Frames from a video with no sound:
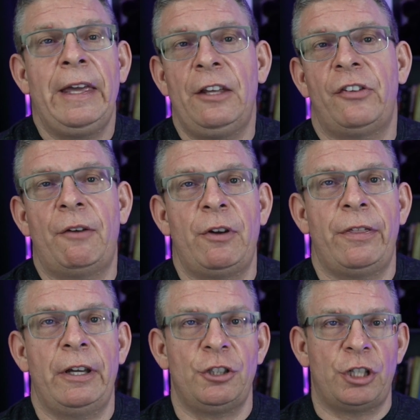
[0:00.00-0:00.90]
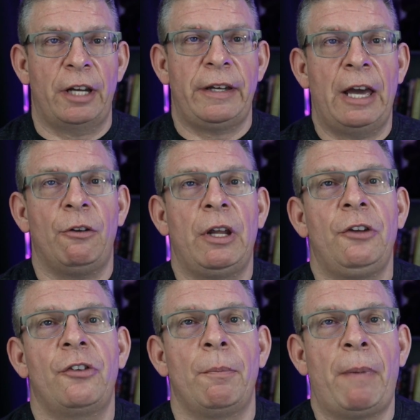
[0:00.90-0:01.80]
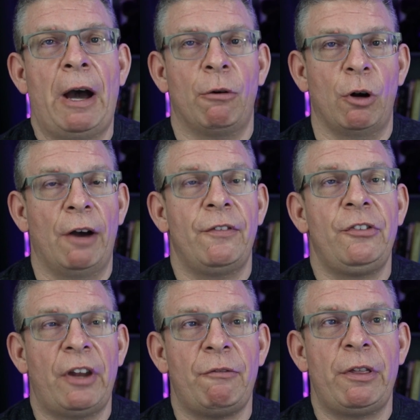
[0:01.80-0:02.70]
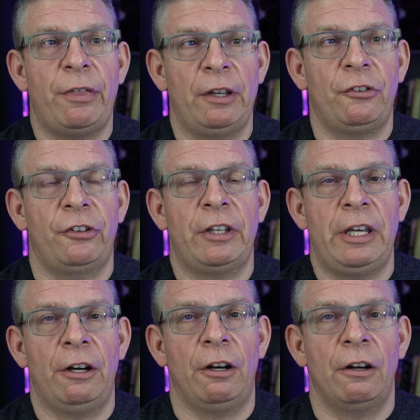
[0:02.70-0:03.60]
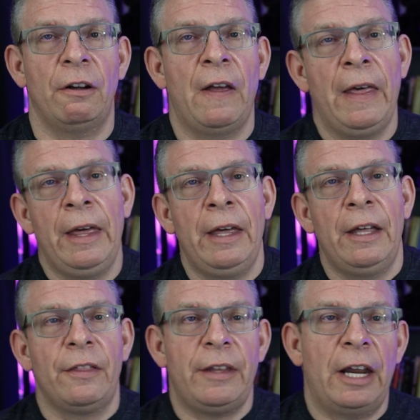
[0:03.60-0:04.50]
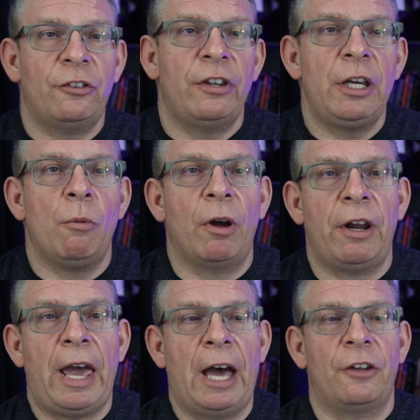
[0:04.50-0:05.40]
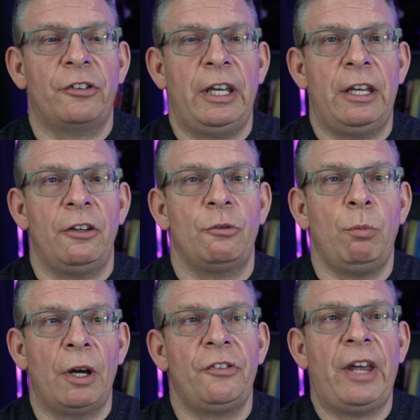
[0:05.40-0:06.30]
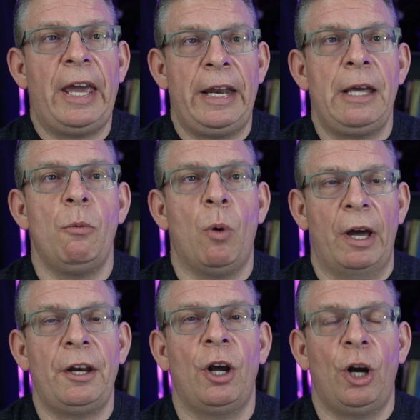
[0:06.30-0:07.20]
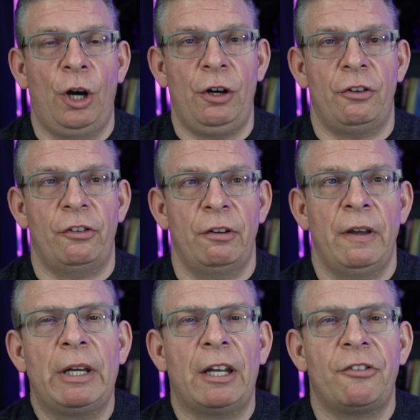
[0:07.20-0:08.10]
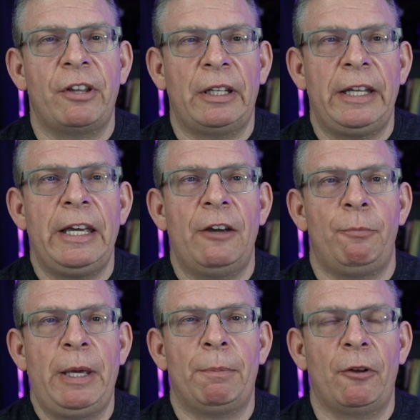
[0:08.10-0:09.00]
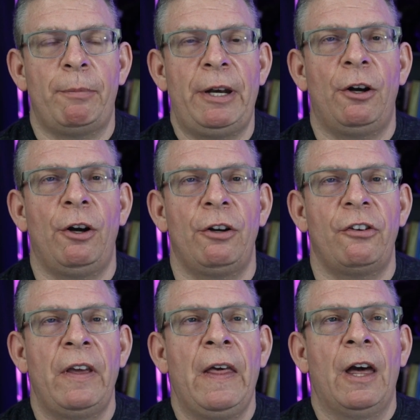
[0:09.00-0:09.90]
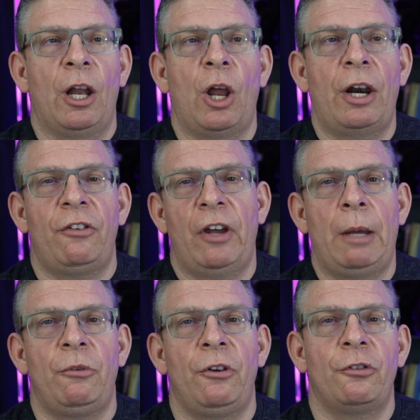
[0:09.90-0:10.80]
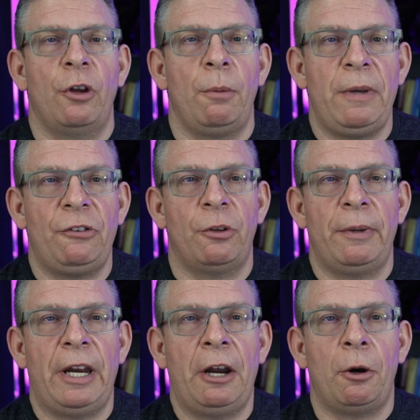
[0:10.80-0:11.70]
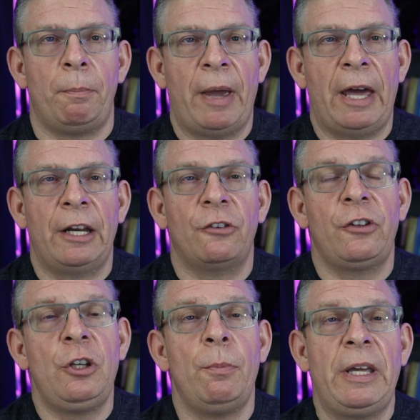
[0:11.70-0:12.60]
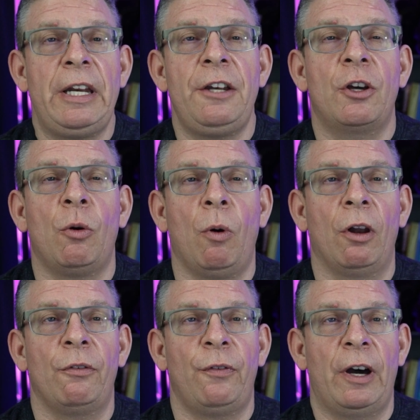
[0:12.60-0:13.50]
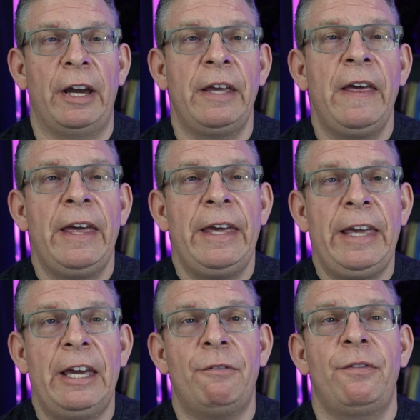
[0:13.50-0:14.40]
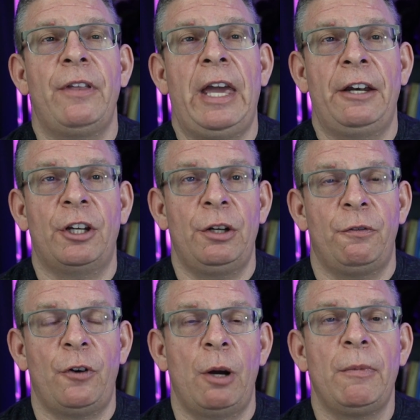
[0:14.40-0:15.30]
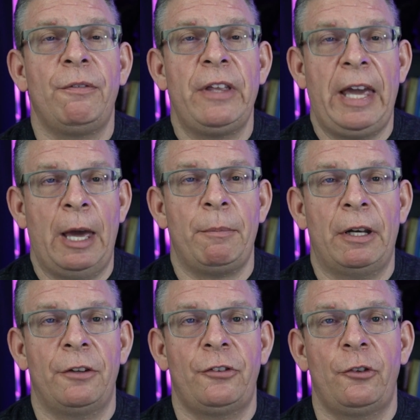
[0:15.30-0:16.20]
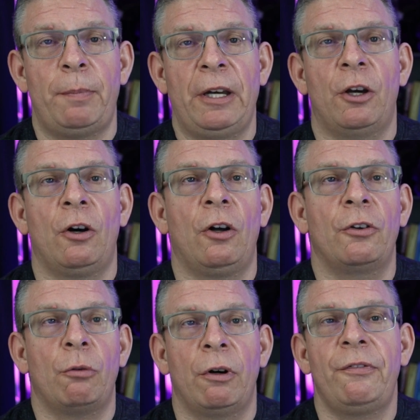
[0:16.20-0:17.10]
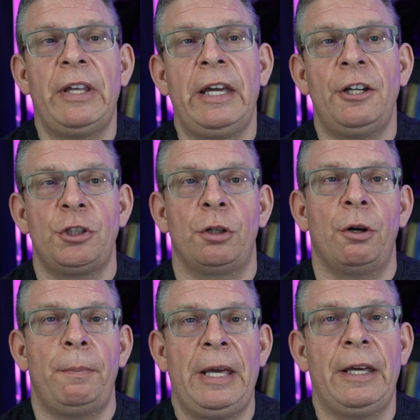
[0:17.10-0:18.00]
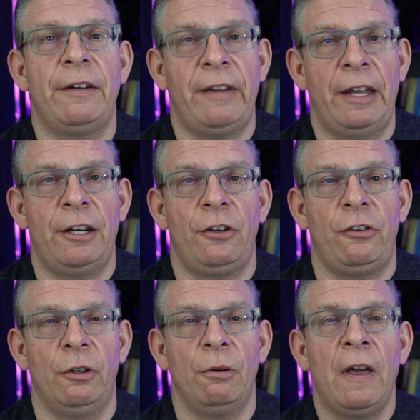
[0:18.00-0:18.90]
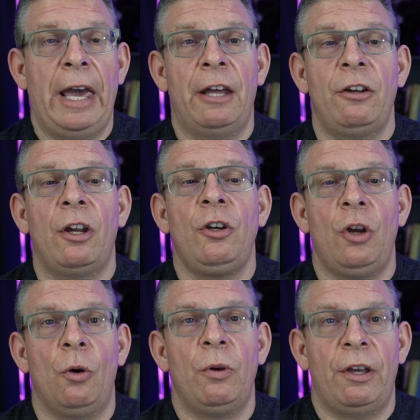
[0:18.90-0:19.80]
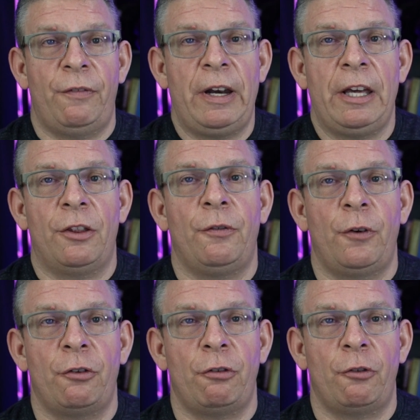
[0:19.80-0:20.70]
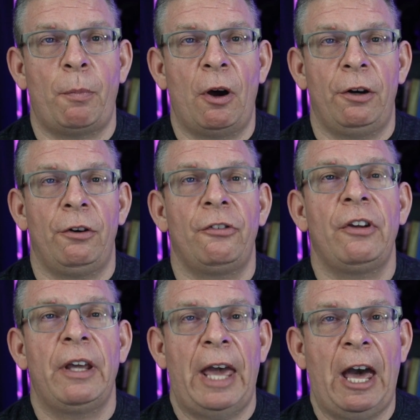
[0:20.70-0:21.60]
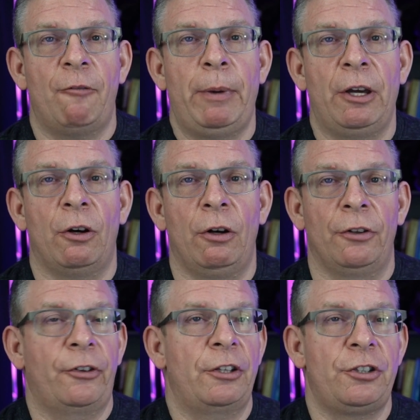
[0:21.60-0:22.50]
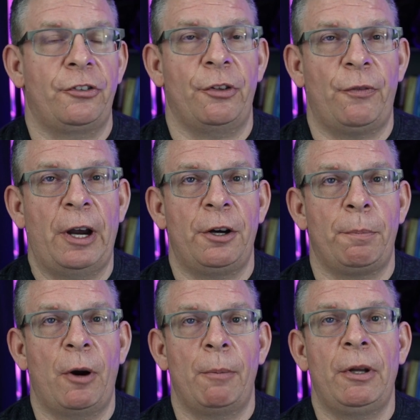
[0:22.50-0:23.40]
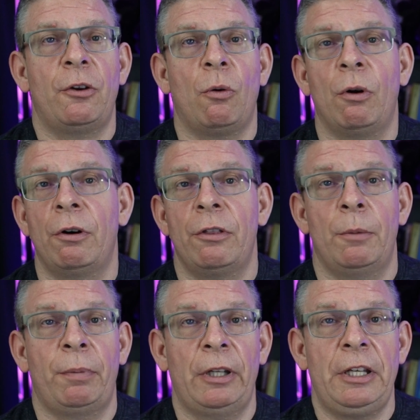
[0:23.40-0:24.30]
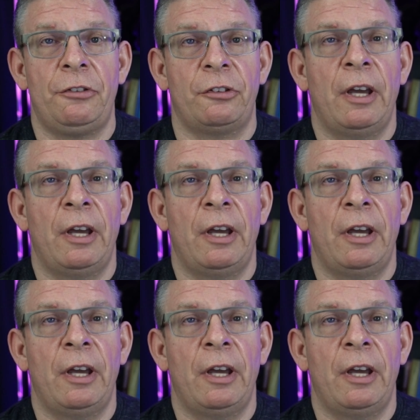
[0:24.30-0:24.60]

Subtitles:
Is everything shut down? Is the power off? Is everything secure? The next thing you want to ask is, was anyone hurt? Realistically, if people have been hurt, a lot of times there's going to be some inherent panic, so you may need to qualify if and confirm if the ambulance has been called or if the injured are being attended to. And note if any other first responders have been called, such as the fire department or the police.